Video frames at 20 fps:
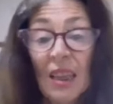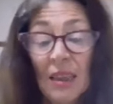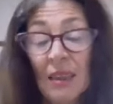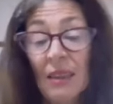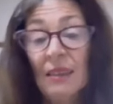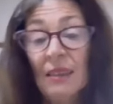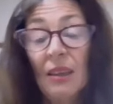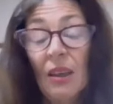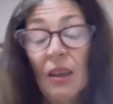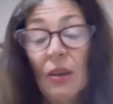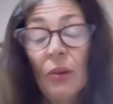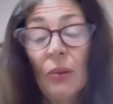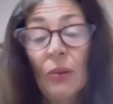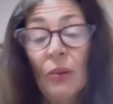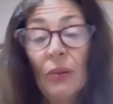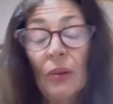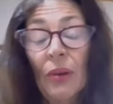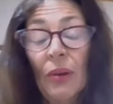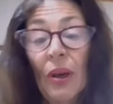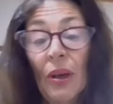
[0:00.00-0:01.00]

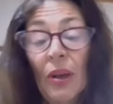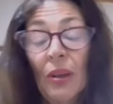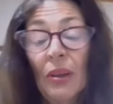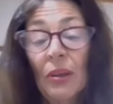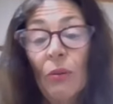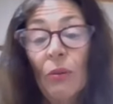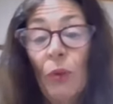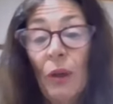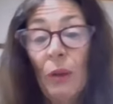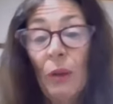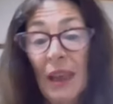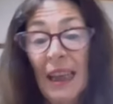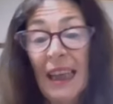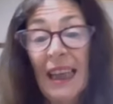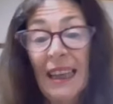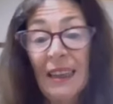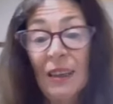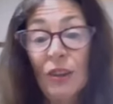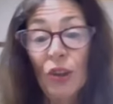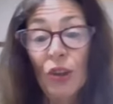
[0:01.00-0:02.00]
So we were
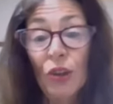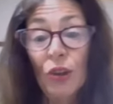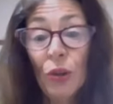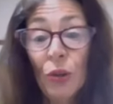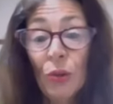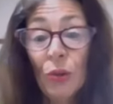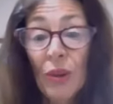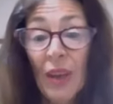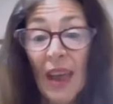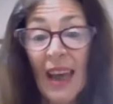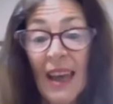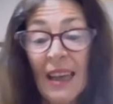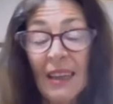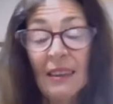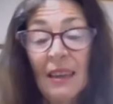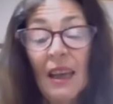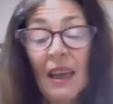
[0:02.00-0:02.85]
keen to do that.